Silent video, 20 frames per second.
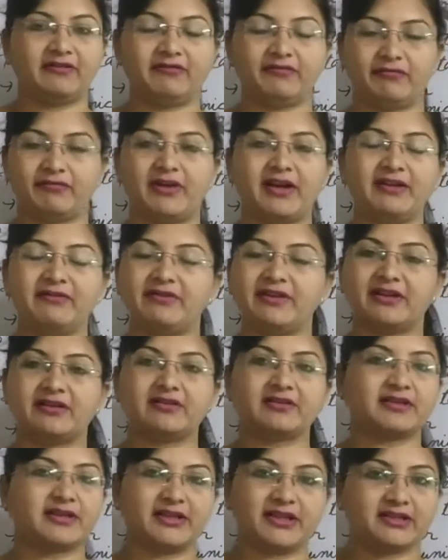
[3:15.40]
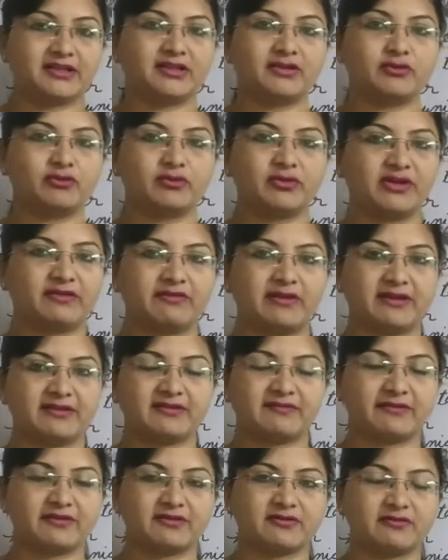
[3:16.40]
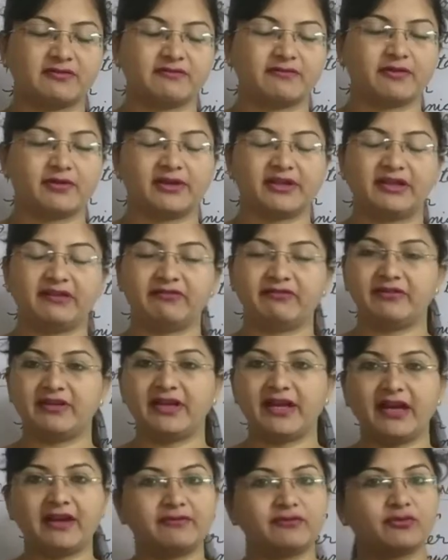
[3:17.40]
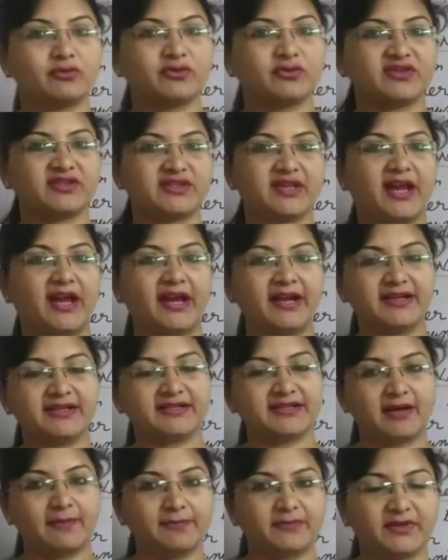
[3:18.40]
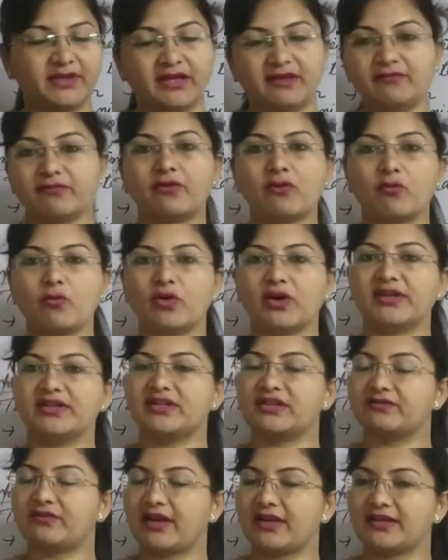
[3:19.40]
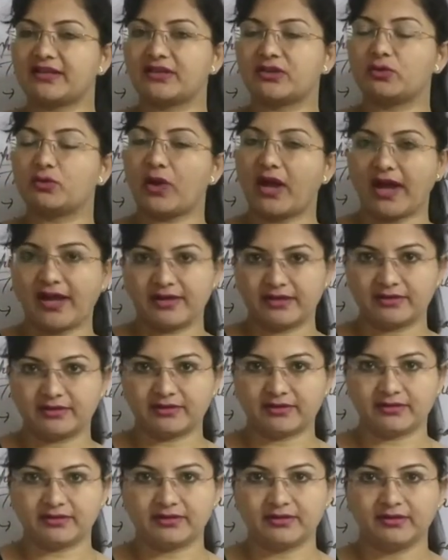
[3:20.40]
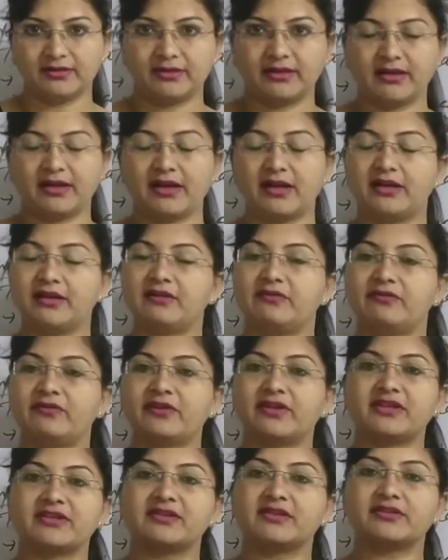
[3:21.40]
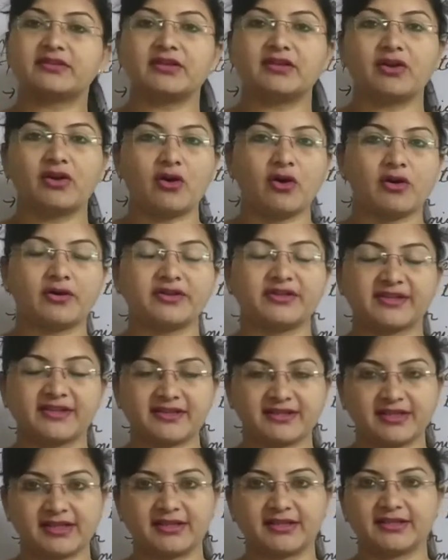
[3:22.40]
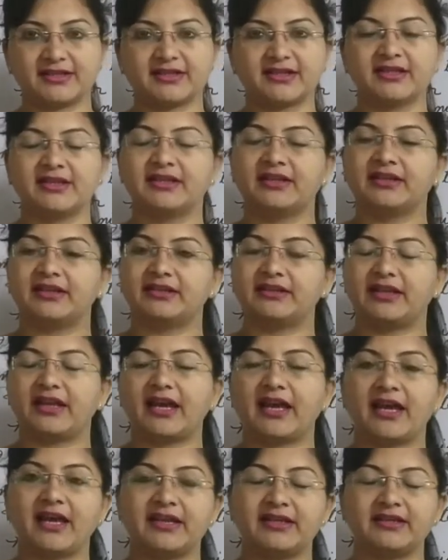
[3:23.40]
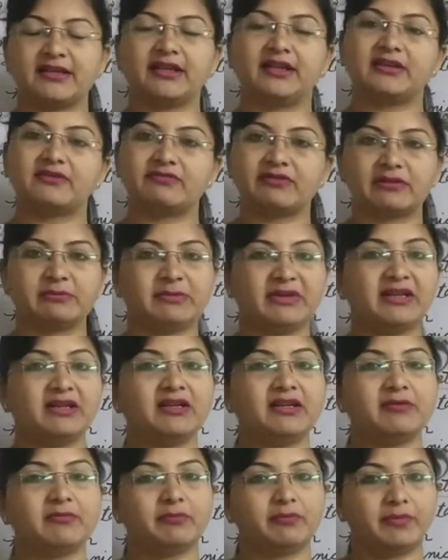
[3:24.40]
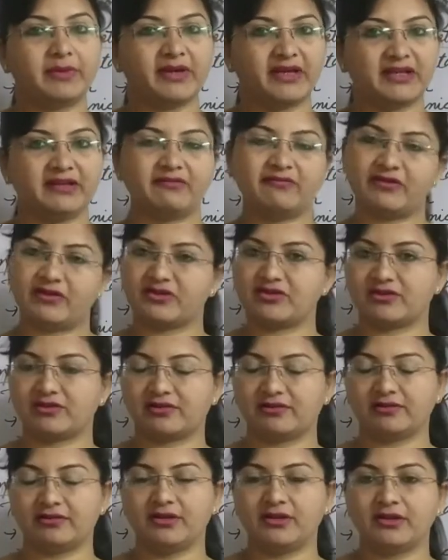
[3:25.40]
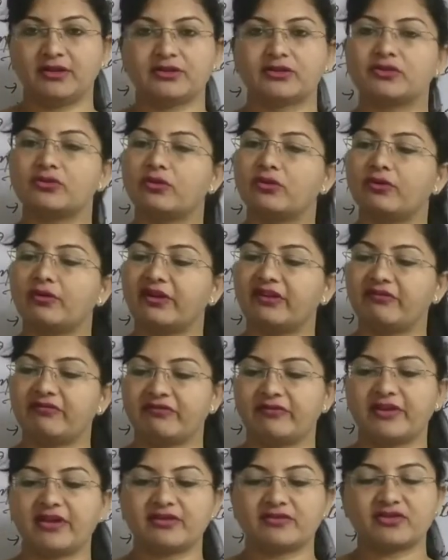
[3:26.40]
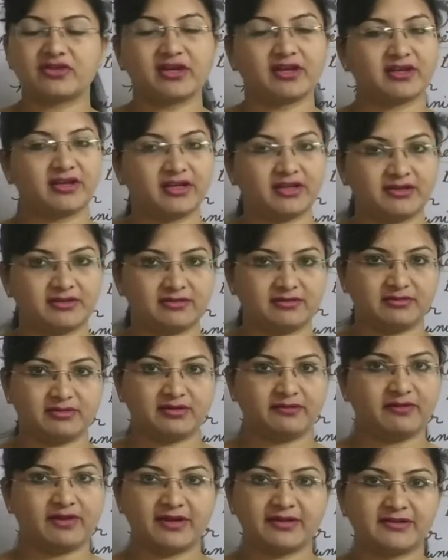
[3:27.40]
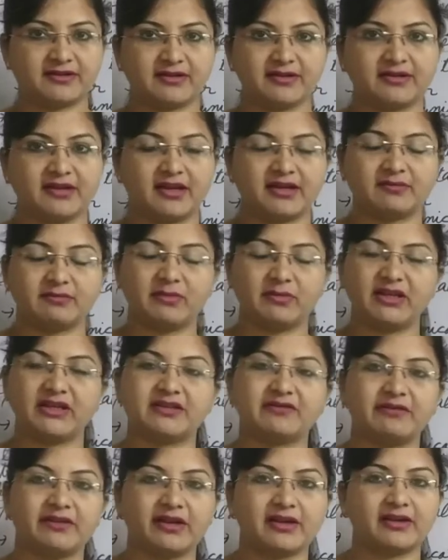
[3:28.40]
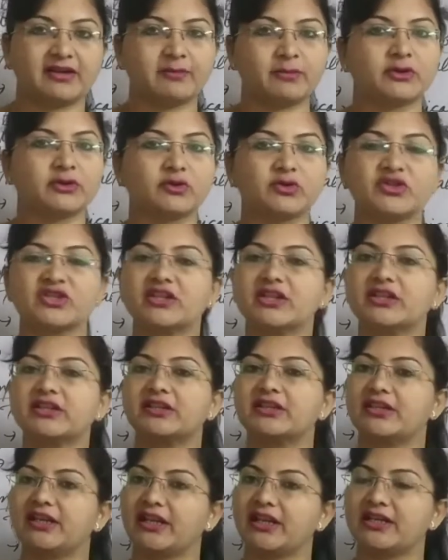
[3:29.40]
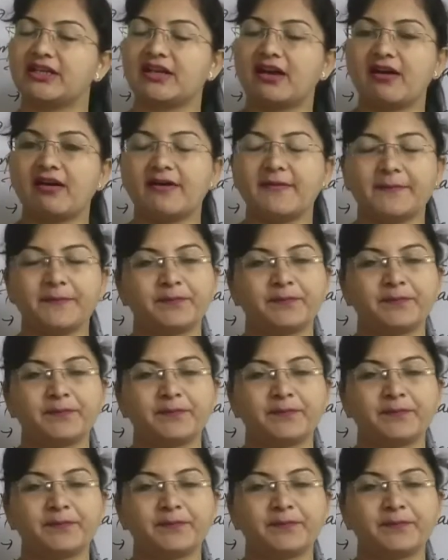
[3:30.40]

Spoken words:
why we are connecting two devices, first of all, if we have to send something from one device to another, and if it is at a long distance, then it will be beneficial. So if we are sharing devices, that means we are able to share the data